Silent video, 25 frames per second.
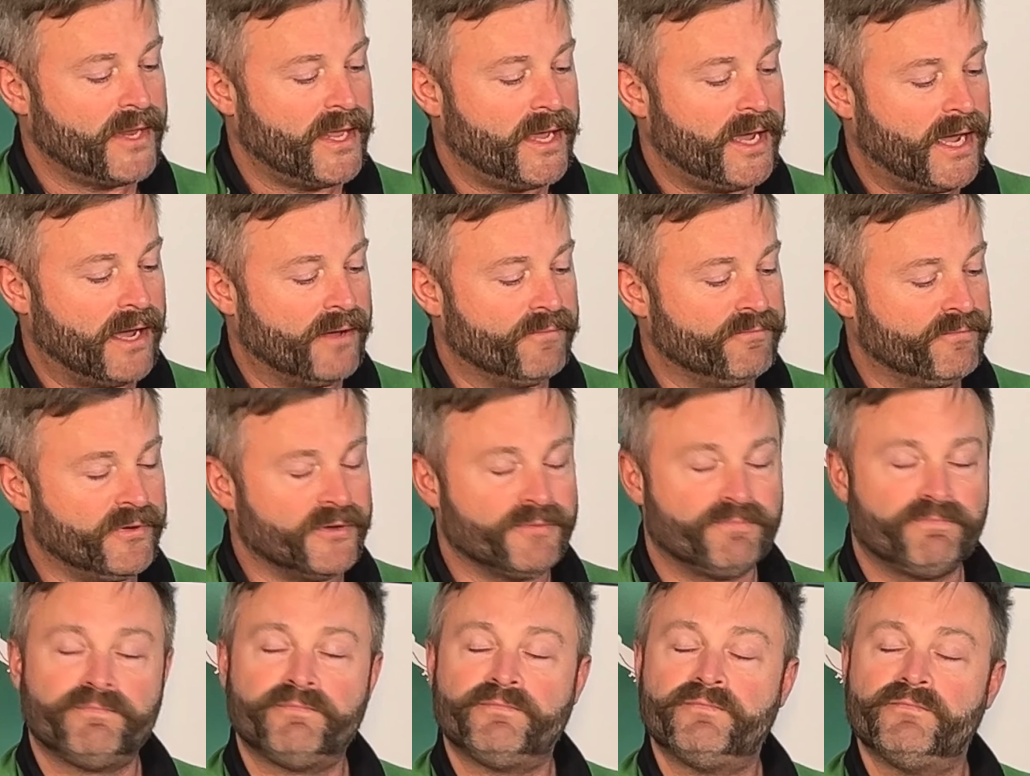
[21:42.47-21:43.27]
And the
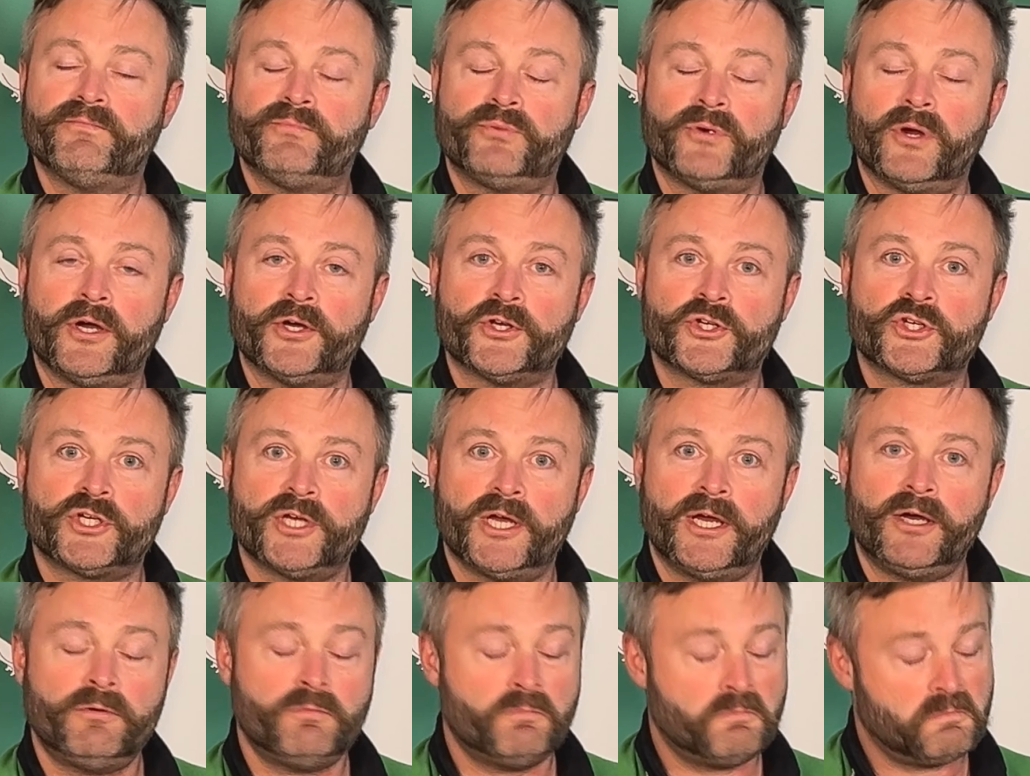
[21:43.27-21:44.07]
brass
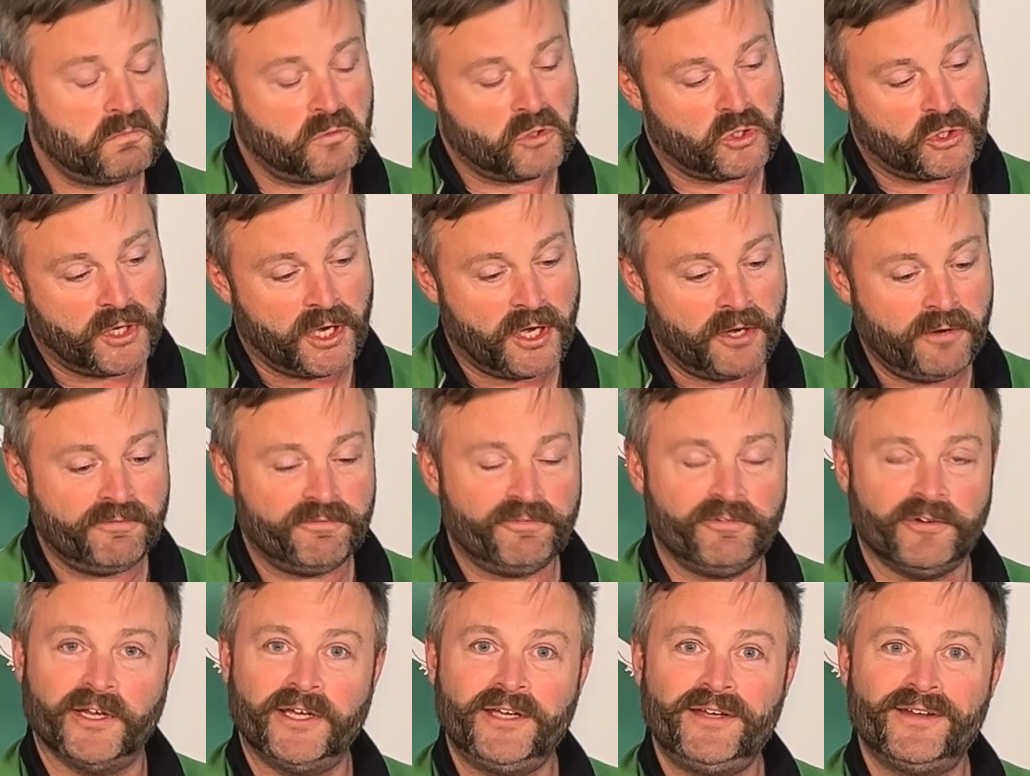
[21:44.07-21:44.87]
shell should
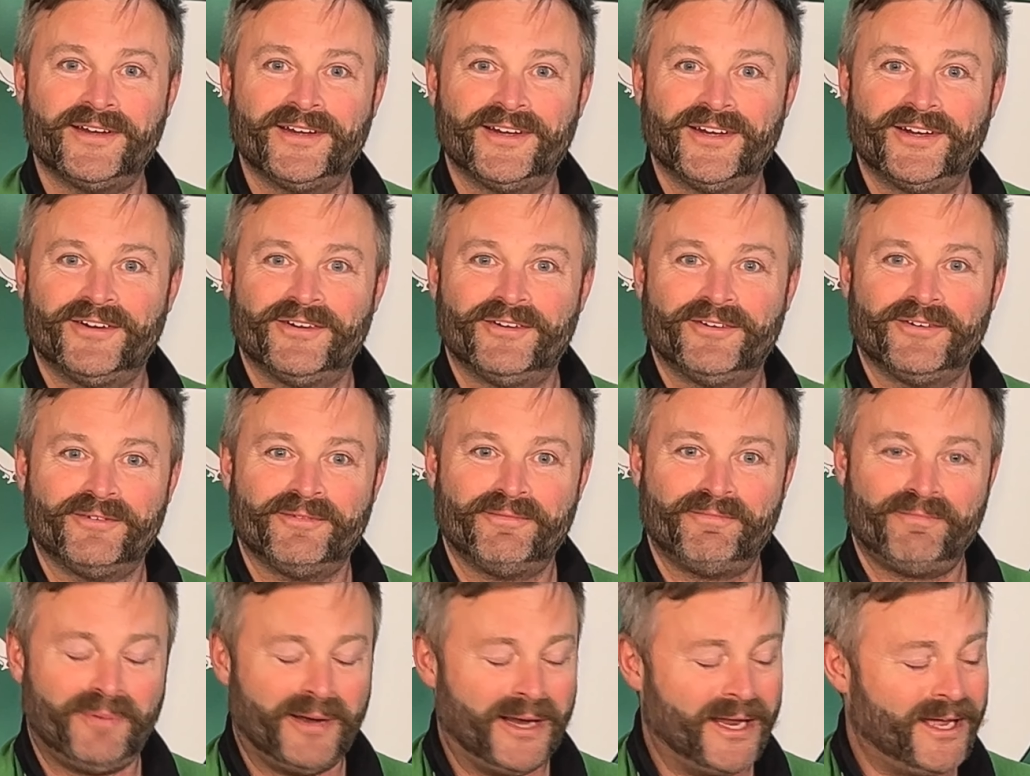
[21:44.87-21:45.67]
hopefully
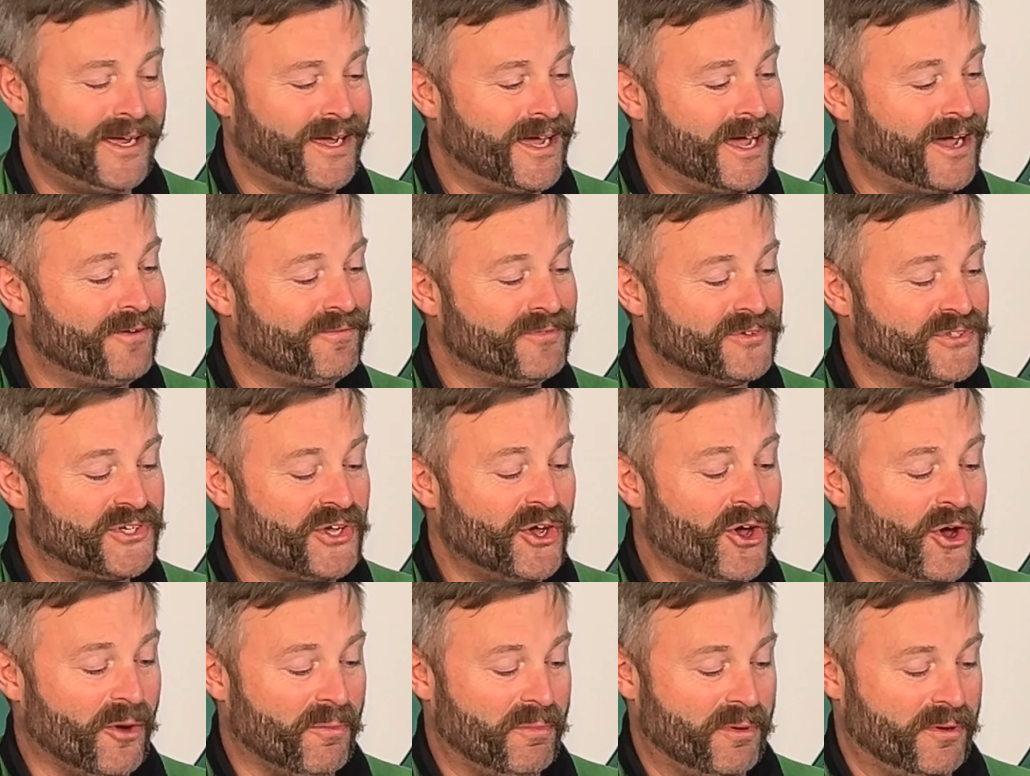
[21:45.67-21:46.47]
pling out the
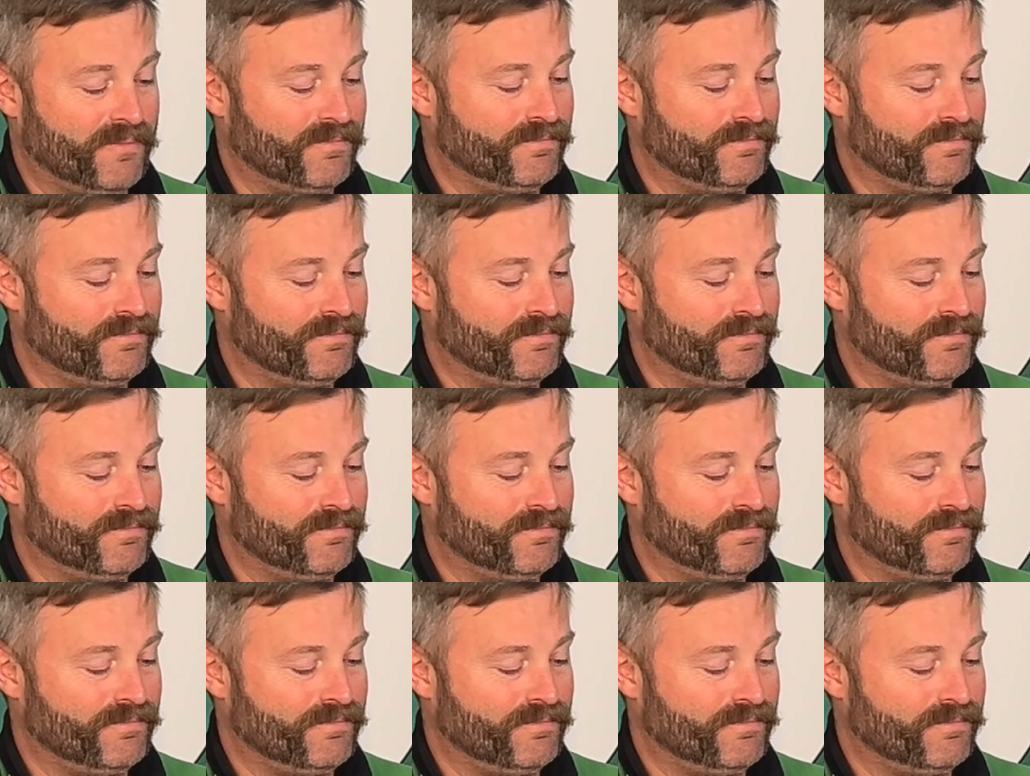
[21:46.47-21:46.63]
top.